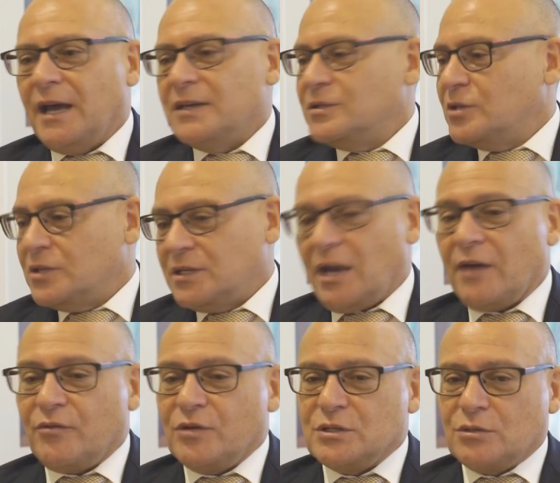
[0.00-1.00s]

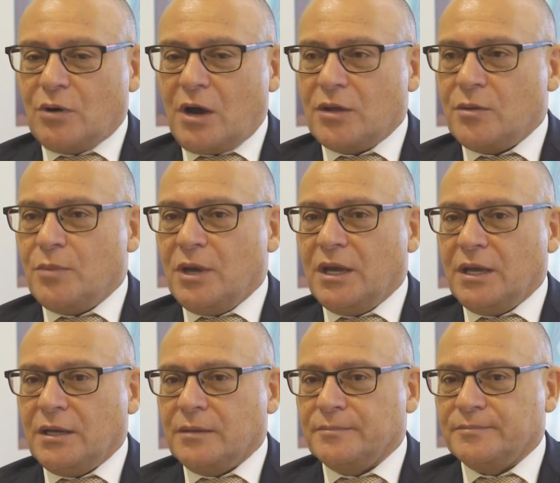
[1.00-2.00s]
discoveries are either
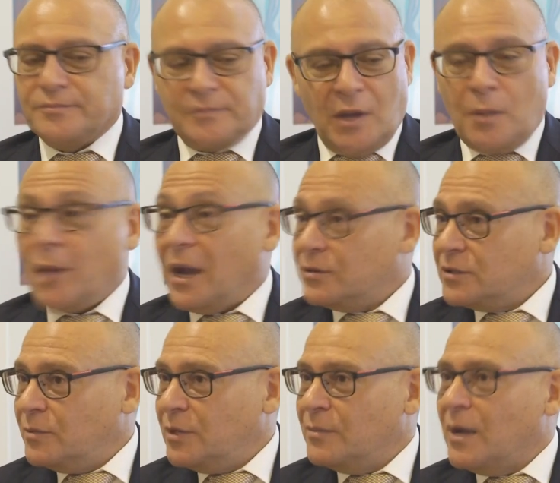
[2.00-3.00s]
being about
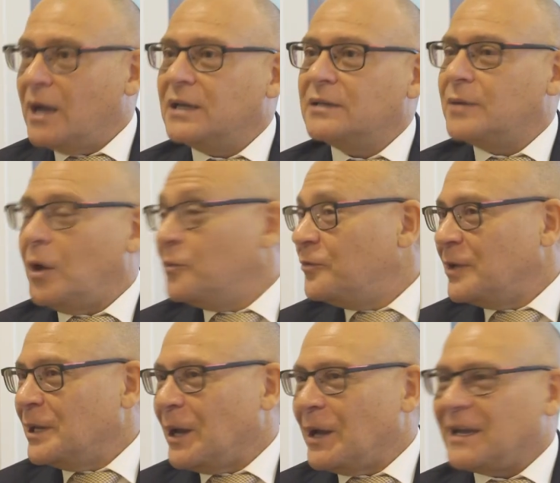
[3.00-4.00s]
to be made, hopefully
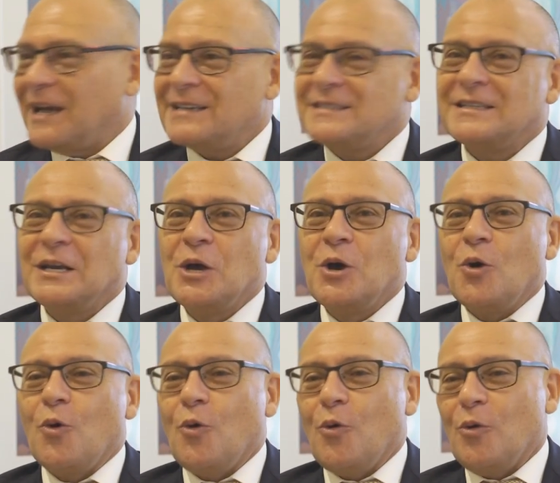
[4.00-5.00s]
like us,
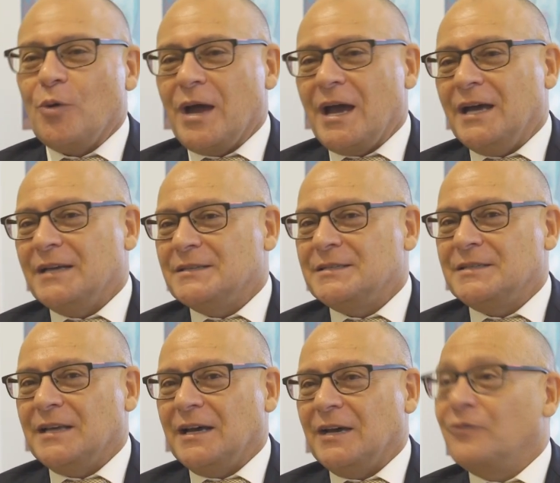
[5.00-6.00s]
or as
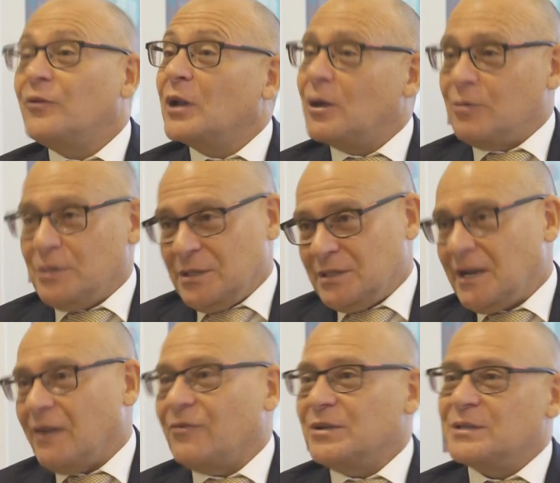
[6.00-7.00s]
follow-on
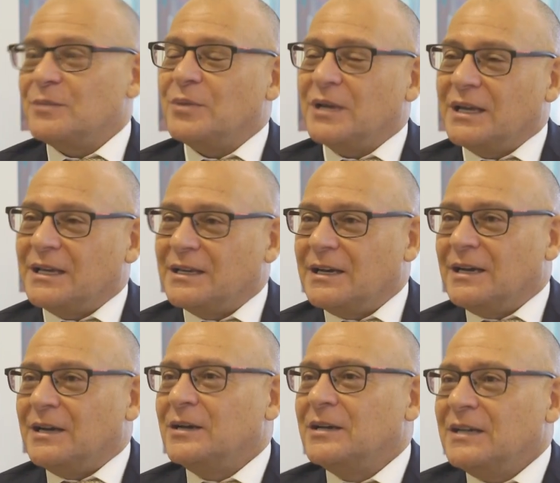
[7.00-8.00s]
discoveries are being
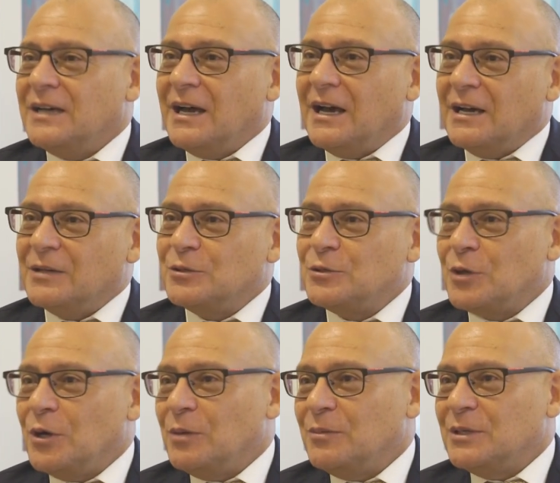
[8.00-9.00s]

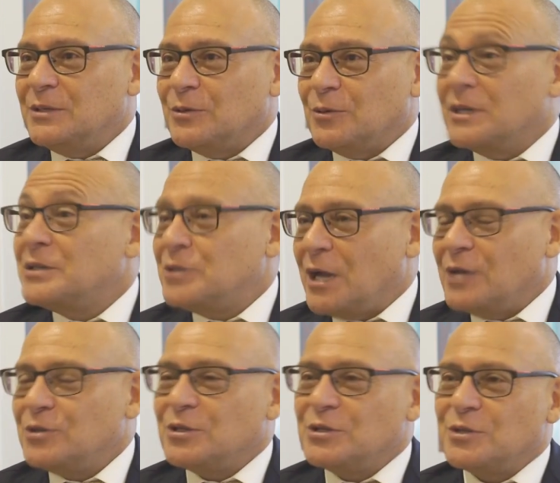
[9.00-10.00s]
determined or
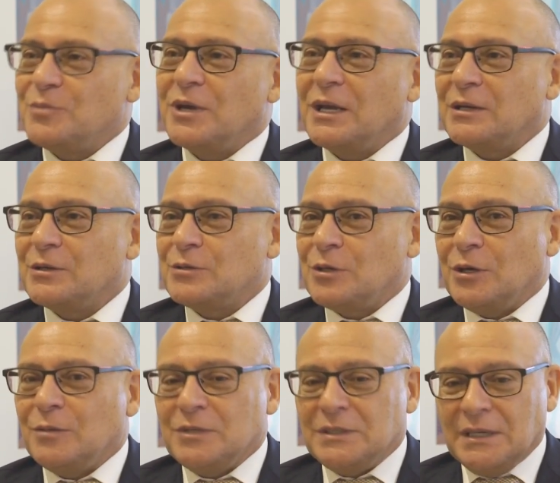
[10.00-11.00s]
extensions are being
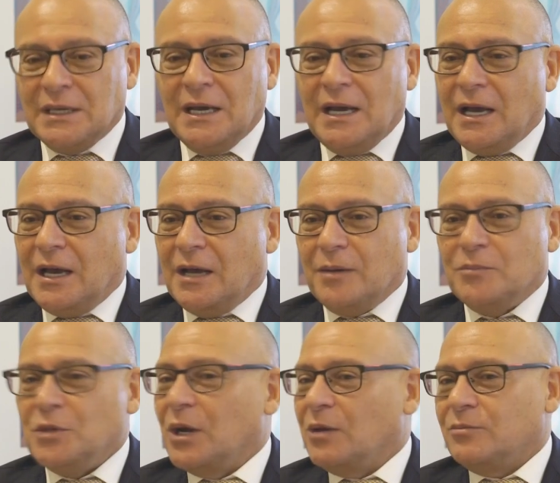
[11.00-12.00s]
determined,
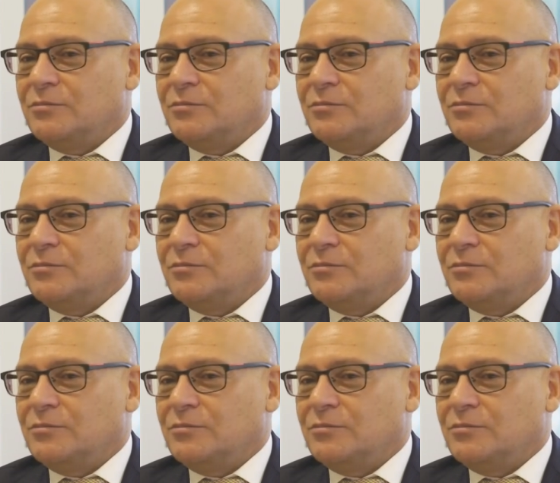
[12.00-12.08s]
you know,